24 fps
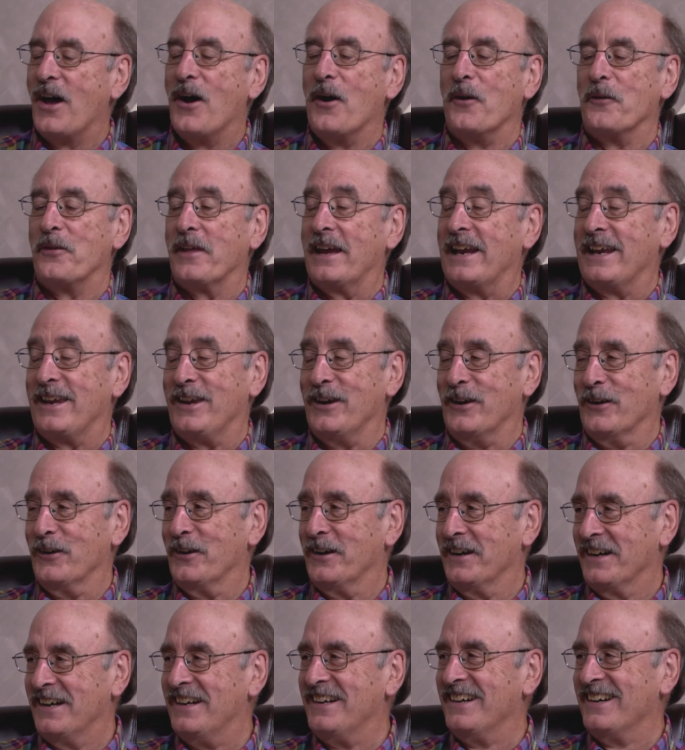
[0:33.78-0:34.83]
Oh, thank you.
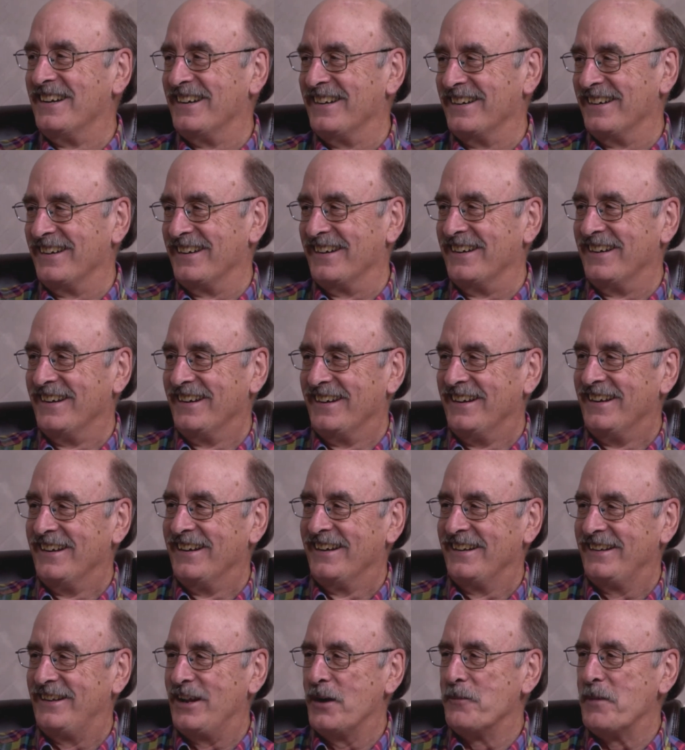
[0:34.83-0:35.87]

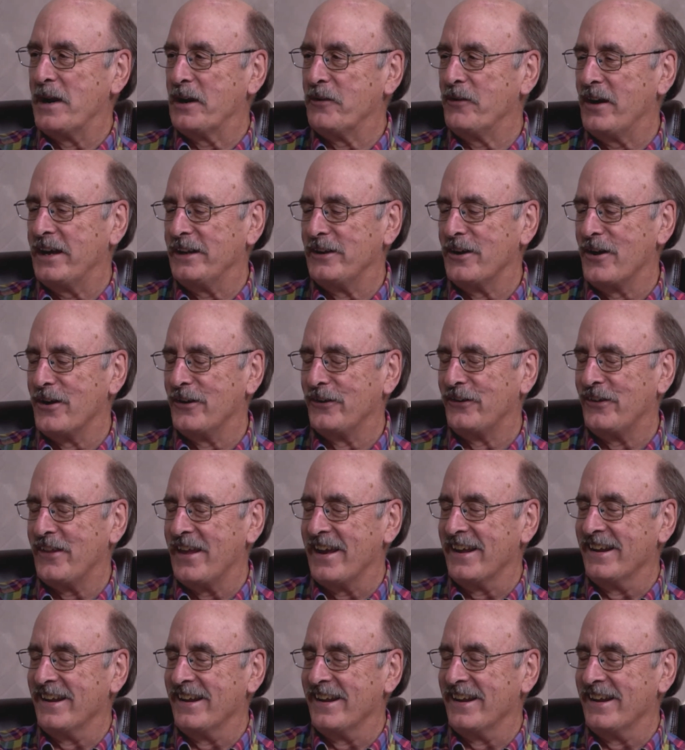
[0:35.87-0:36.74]
Tell my granddaughters that.